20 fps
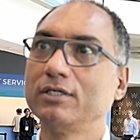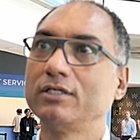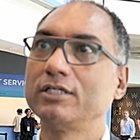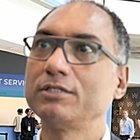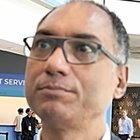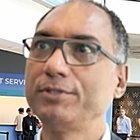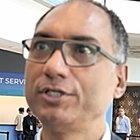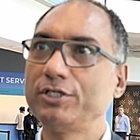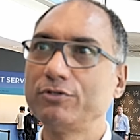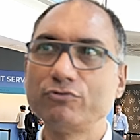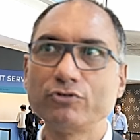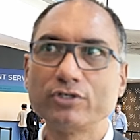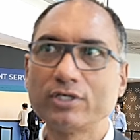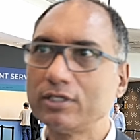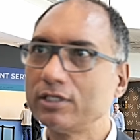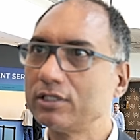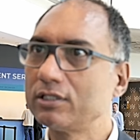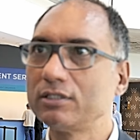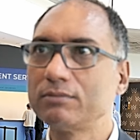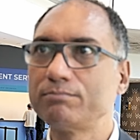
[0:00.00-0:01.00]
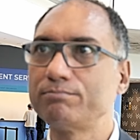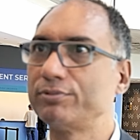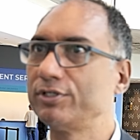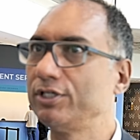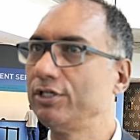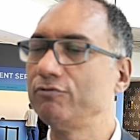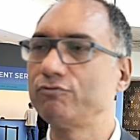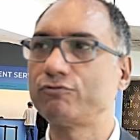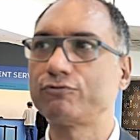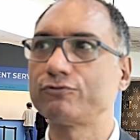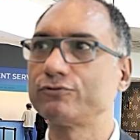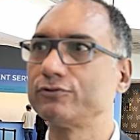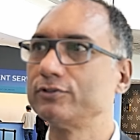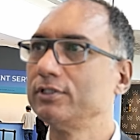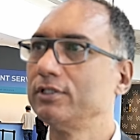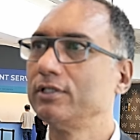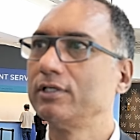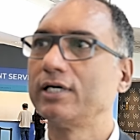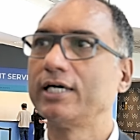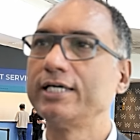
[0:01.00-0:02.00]
Let me give you a little brief
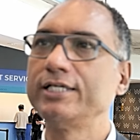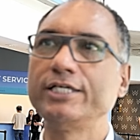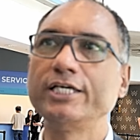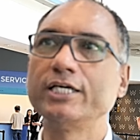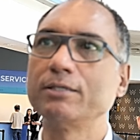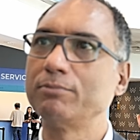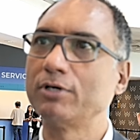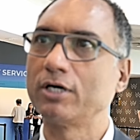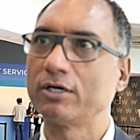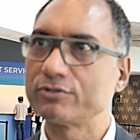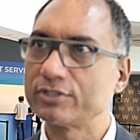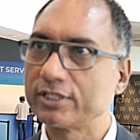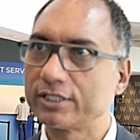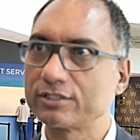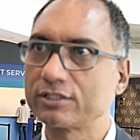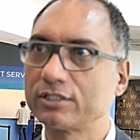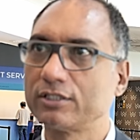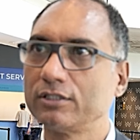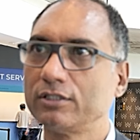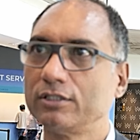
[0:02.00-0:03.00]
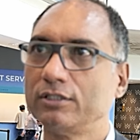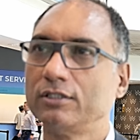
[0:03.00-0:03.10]
idea about it.